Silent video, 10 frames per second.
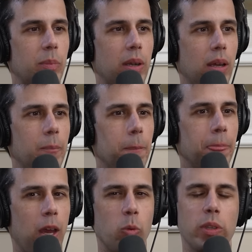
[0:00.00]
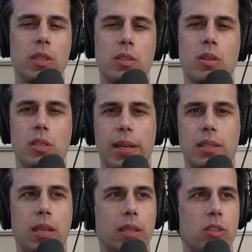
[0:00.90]
But uh, on what concerns like
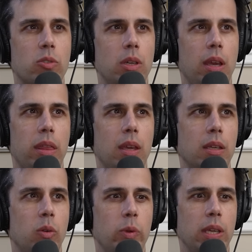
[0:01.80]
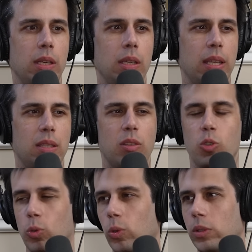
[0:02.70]
the industry, I think we it's a
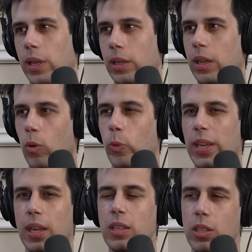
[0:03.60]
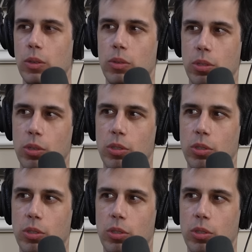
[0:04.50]
tool that it, we can use to,